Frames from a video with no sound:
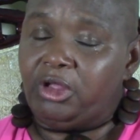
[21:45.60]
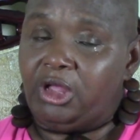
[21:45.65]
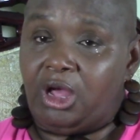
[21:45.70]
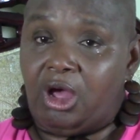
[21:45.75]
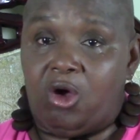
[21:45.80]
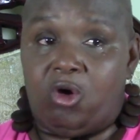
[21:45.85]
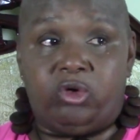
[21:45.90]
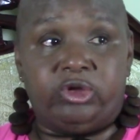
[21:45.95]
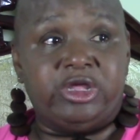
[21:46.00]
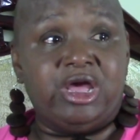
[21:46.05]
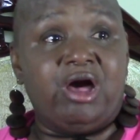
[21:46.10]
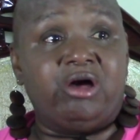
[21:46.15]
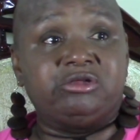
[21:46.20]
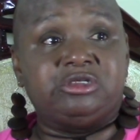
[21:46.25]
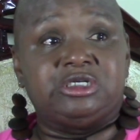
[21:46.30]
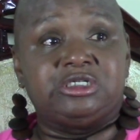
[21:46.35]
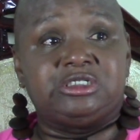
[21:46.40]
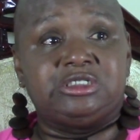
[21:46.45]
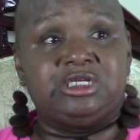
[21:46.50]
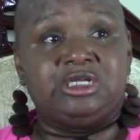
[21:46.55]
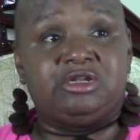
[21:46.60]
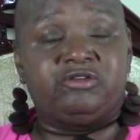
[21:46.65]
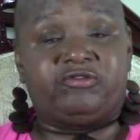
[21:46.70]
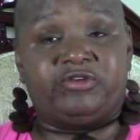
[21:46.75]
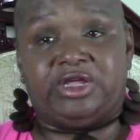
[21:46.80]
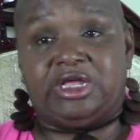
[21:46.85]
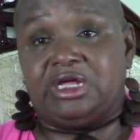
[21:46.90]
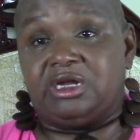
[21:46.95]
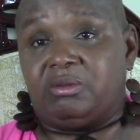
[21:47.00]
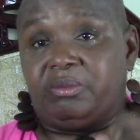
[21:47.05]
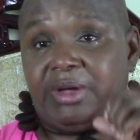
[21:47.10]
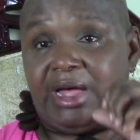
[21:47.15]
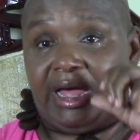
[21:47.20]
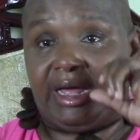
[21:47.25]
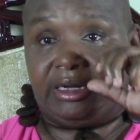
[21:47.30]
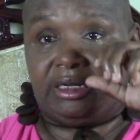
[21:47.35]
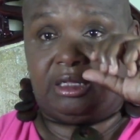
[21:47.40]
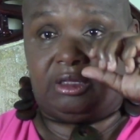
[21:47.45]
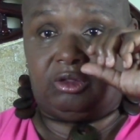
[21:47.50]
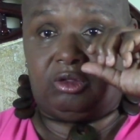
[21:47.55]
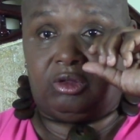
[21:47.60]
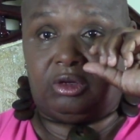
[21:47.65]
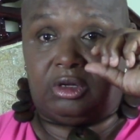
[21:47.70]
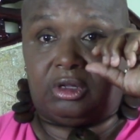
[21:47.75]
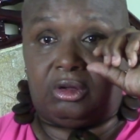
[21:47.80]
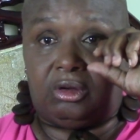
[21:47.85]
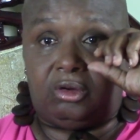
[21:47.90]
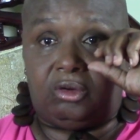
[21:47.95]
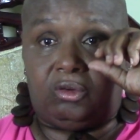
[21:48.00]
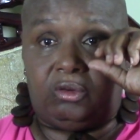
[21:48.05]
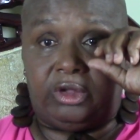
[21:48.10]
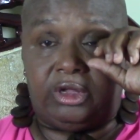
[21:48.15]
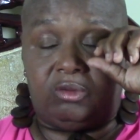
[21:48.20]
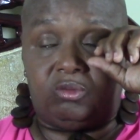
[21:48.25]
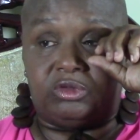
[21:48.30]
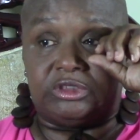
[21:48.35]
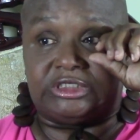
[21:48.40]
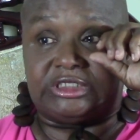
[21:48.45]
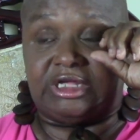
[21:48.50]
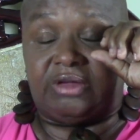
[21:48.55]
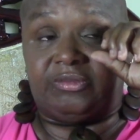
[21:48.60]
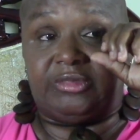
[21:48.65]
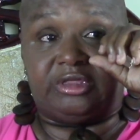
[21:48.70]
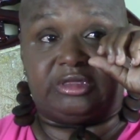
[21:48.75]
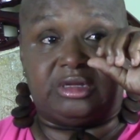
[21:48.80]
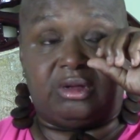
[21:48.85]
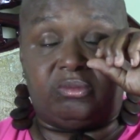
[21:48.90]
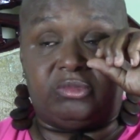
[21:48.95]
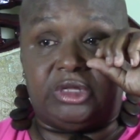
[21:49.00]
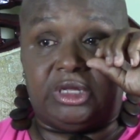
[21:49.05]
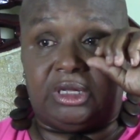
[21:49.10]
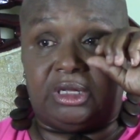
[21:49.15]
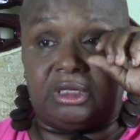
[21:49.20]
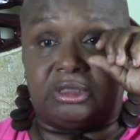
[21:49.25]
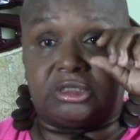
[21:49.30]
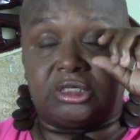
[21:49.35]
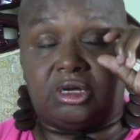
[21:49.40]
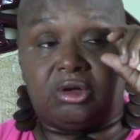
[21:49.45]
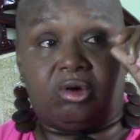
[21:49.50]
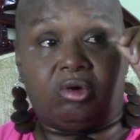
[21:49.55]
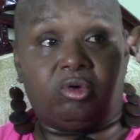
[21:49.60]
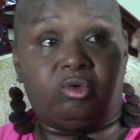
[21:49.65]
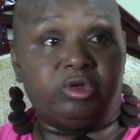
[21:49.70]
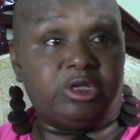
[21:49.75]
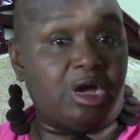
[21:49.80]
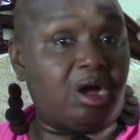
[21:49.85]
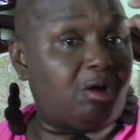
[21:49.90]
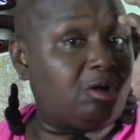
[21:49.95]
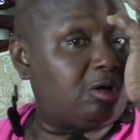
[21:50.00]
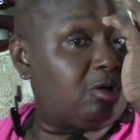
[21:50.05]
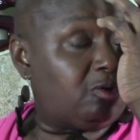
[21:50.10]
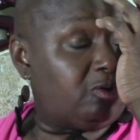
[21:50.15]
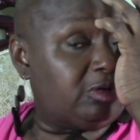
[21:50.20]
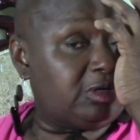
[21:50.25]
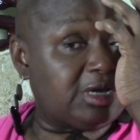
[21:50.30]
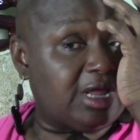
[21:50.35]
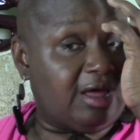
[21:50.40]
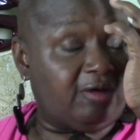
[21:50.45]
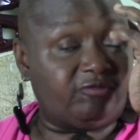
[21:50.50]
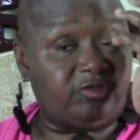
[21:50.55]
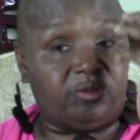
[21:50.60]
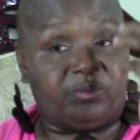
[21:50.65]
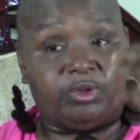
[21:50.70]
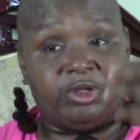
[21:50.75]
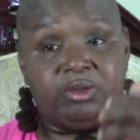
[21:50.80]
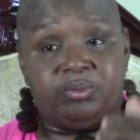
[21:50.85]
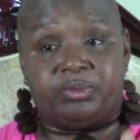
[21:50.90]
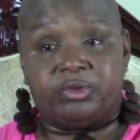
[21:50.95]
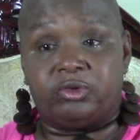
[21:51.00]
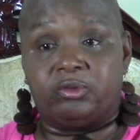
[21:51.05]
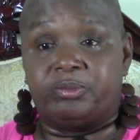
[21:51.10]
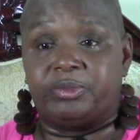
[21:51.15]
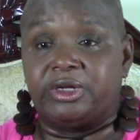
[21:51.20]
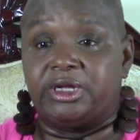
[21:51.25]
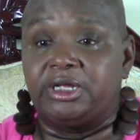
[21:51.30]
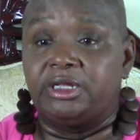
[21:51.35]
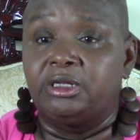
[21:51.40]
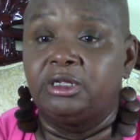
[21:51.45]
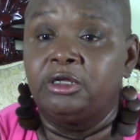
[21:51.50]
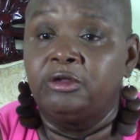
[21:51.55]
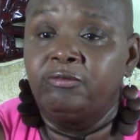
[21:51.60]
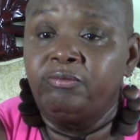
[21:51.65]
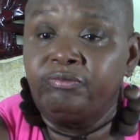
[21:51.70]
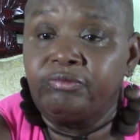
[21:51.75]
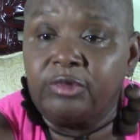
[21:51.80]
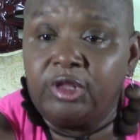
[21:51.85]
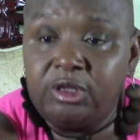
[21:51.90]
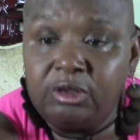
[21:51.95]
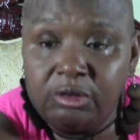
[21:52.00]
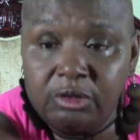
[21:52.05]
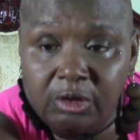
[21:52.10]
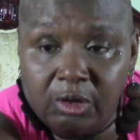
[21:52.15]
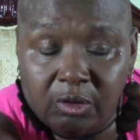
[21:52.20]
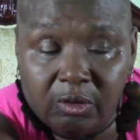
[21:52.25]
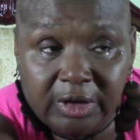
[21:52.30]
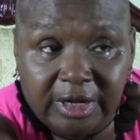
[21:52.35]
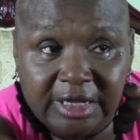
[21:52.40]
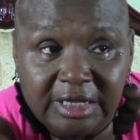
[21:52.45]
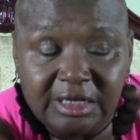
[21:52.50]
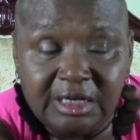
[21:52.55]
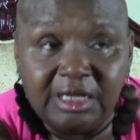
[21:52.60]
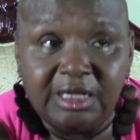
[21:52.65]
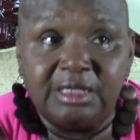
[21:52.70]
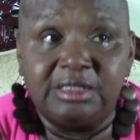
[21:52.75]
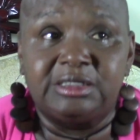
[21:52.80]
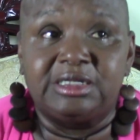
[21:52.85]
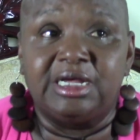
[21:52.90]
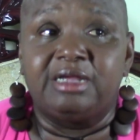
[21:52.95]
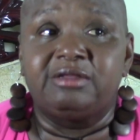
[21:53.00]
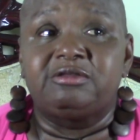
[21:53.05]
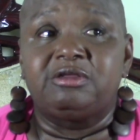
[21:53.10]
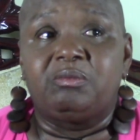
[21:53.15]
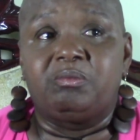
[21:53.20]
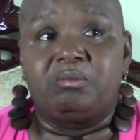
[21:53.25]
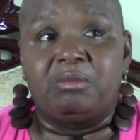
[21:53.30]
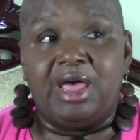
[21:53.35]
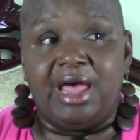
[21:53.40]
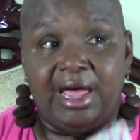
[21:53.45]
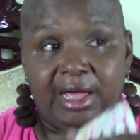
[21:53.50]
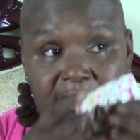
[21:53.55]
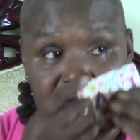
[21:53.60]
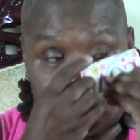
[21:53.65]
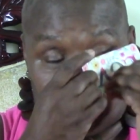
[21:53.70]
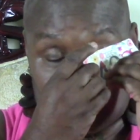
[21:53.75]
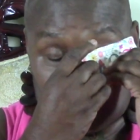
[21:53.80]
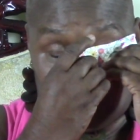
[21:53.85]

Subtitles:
oh, y'all just need to forget about it. It was 70-something years ago, y'all going after people. But, it doesn't matter.